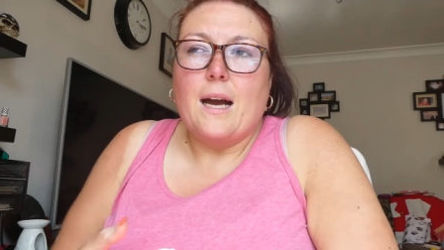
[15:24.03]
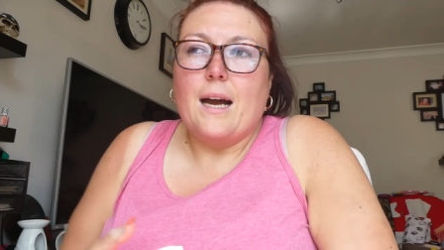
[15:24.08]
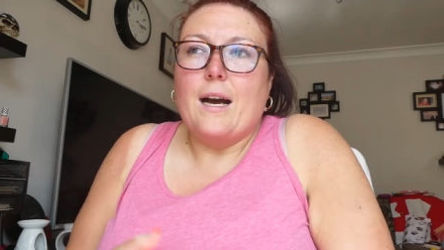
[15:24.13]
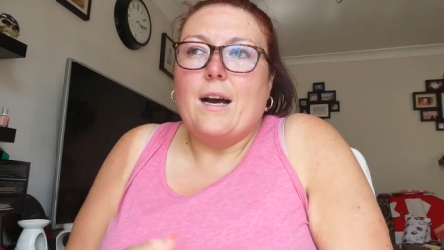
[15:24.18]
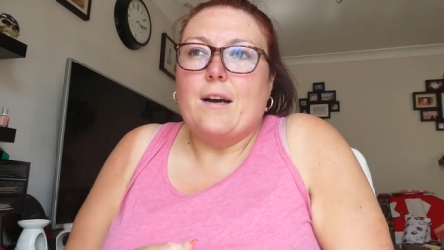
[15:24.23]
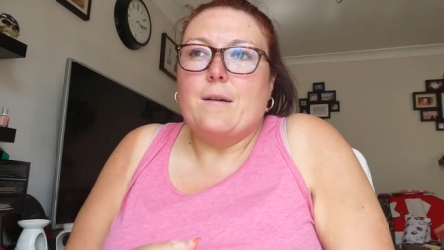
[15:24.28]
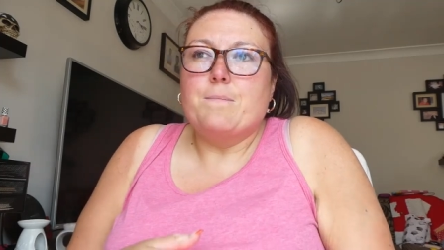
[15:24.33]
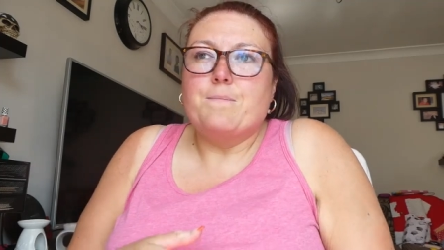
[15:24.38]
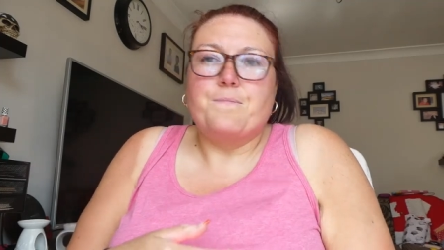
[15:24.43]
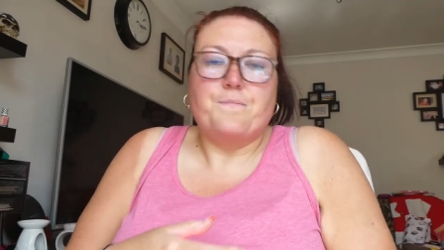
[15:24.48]

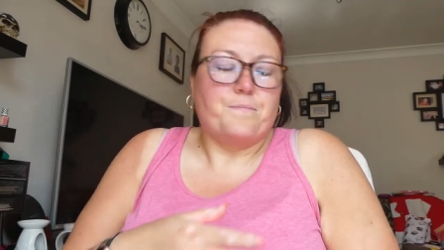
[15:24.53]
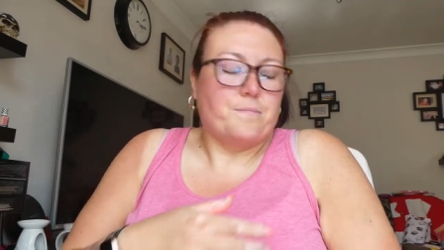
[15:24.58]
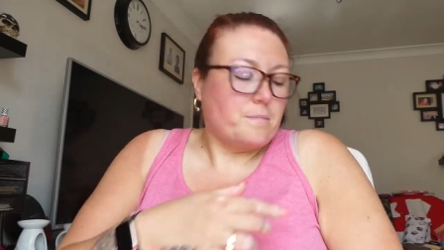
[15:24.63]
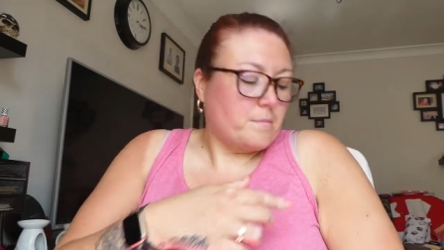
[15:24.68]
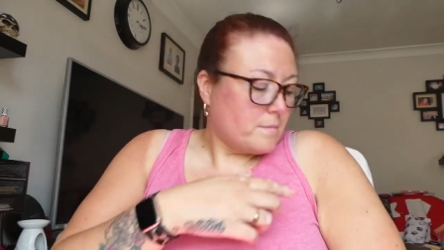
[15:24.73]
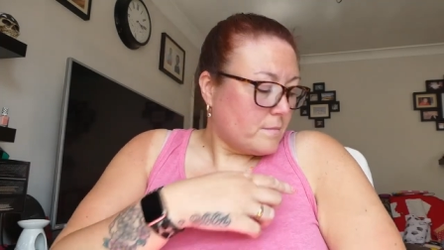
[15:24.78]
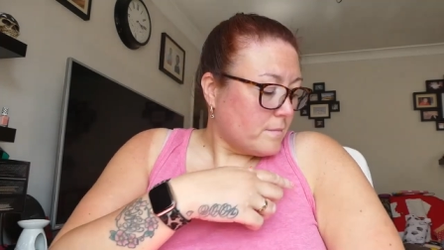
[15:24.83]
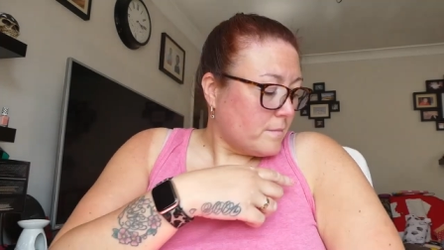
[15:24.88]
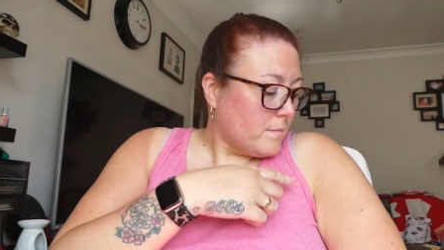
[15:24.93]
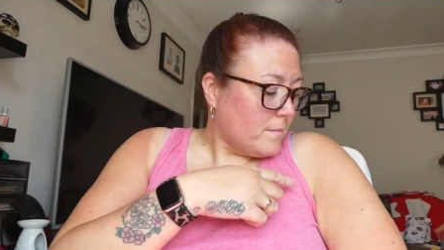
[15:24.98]
Um,
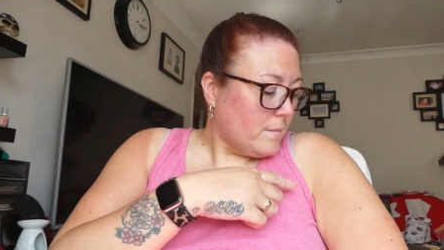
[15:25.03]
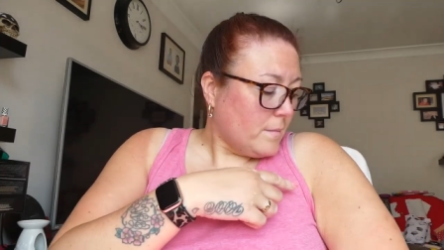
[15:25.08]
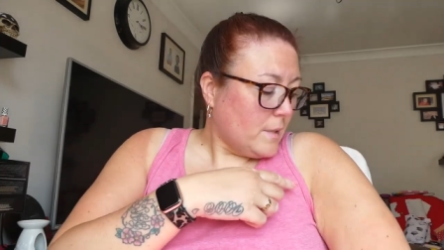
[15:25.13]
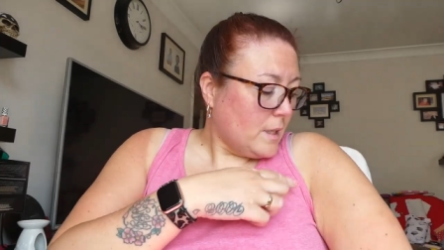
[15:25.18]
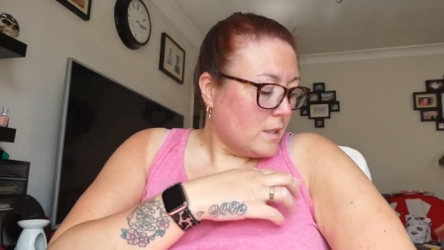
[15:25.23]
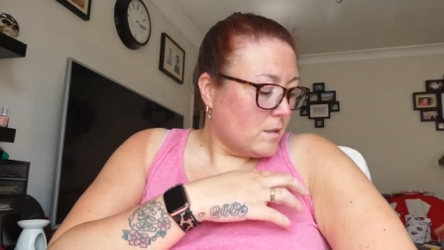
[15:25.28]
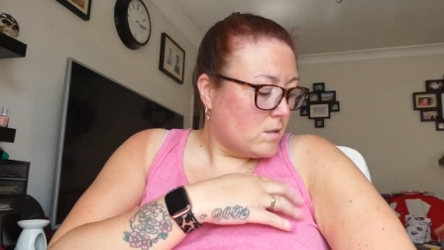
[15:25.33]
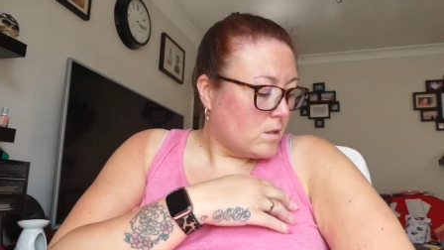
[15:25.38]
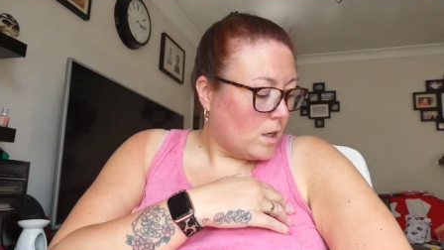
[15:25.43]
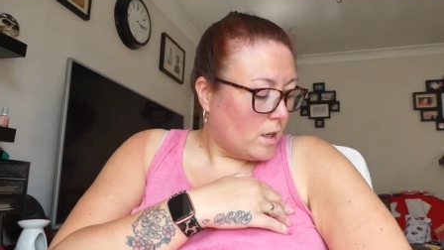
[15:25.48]

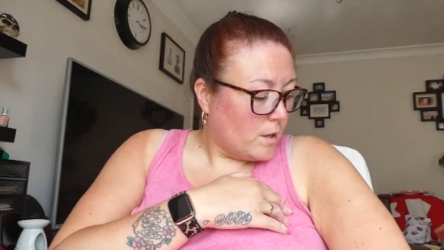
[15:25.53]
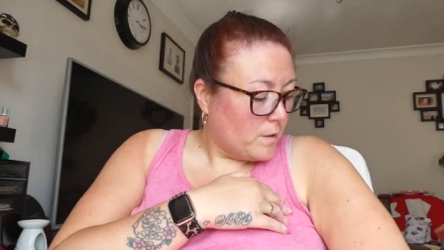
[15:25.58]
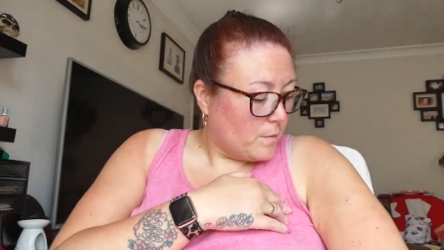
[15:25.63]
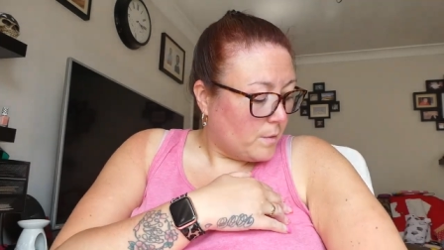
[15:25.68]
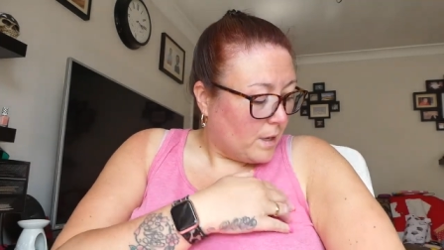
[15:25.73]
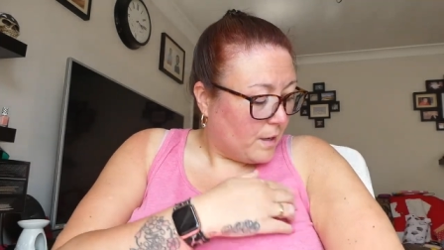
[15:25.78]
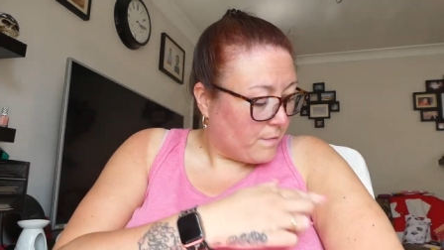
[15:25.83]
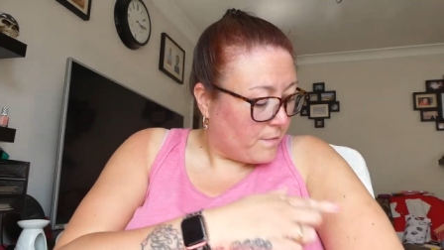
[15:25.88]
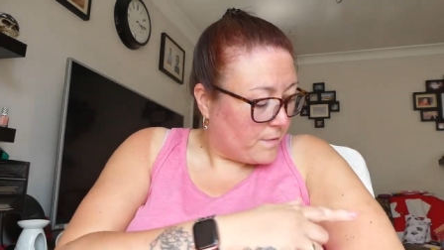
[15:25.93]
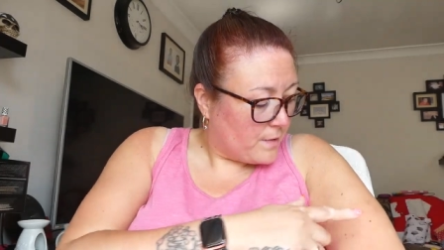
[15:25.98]

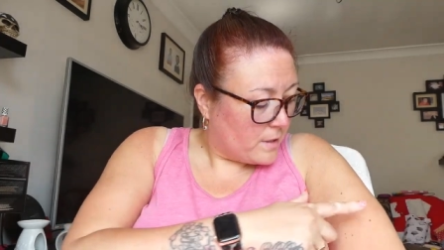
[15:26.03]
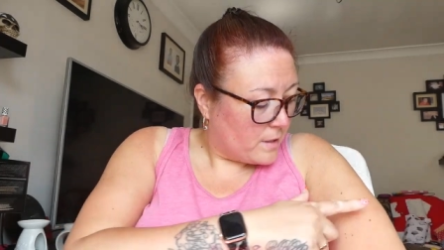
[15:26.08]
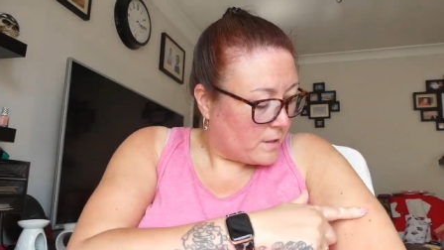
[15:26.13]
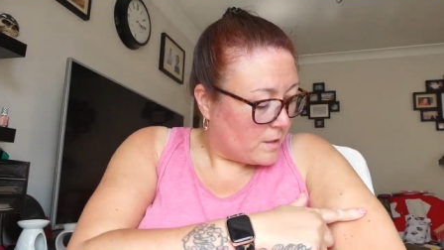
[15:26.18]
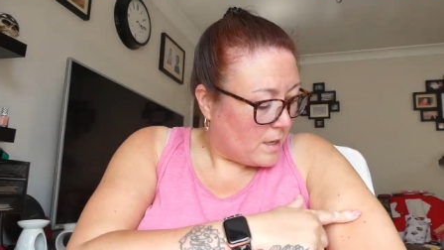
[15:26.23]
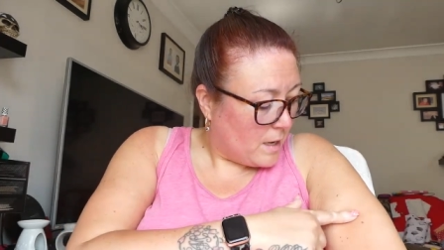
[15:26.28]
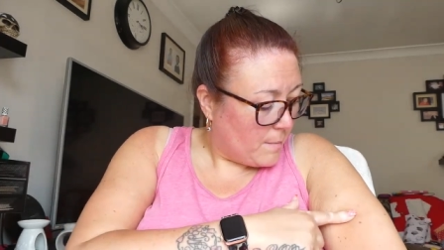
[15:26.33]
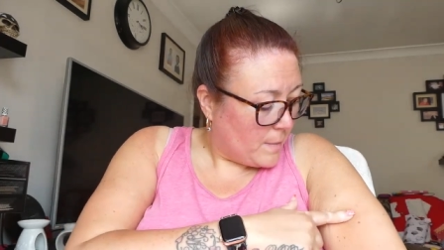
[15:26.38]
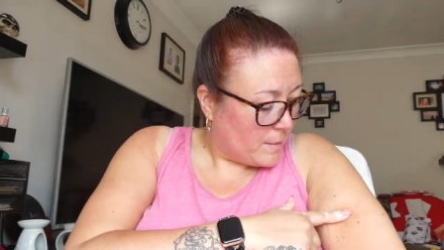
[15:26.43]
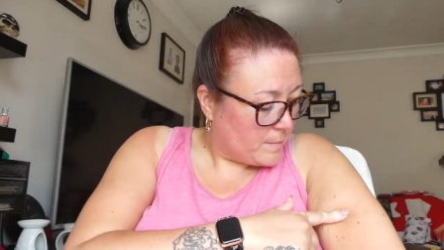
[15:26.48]
so I've
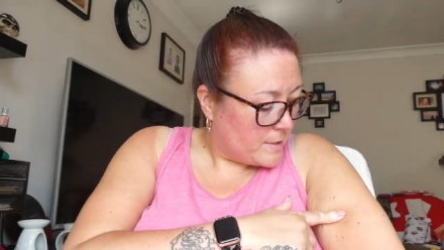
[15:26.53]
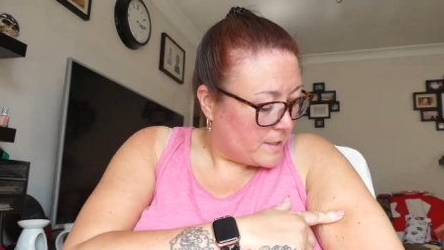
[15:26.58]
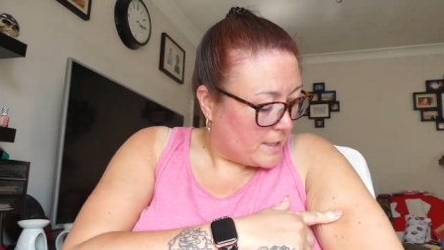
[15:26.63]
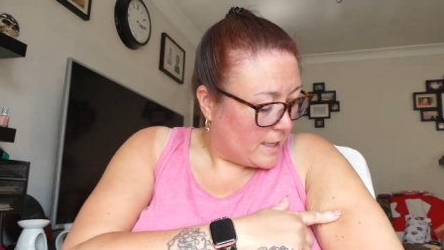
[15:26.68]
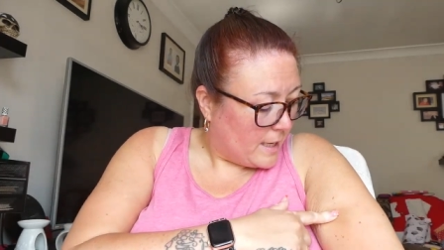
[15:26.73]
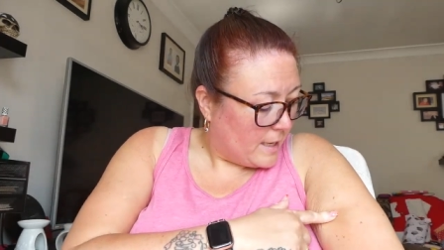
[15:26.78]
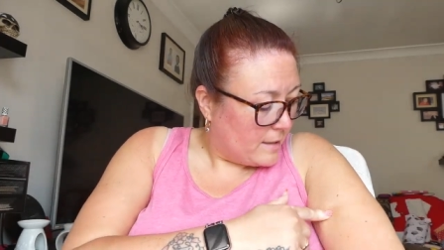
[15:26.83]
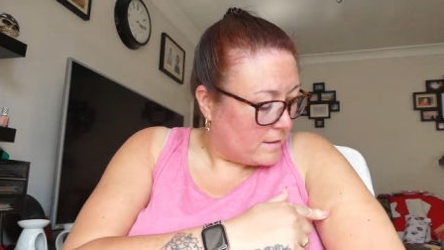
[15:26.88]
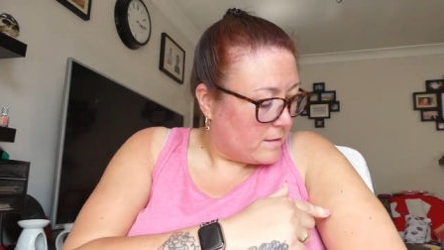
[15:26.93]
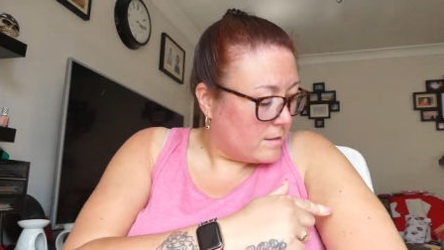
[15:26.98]
come
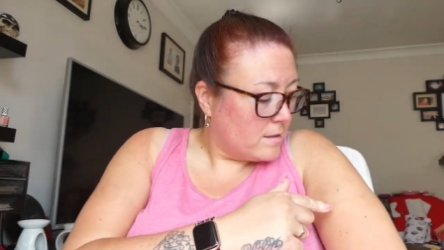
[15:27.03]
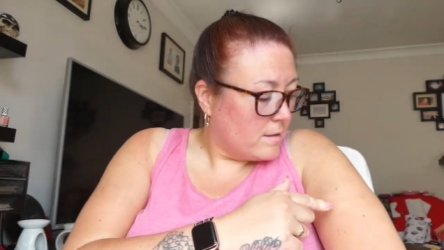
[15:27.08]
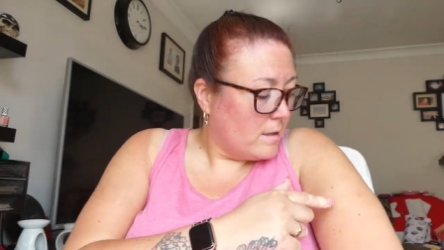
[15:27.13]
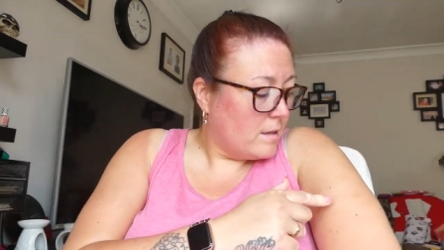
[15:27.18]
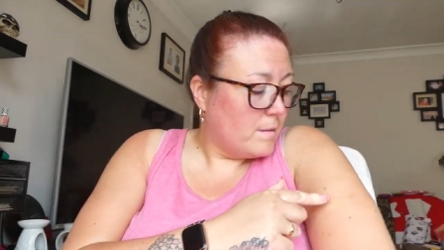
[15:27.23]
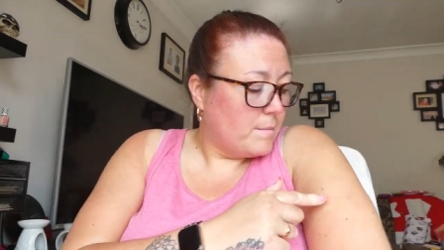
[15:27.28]
upstairs.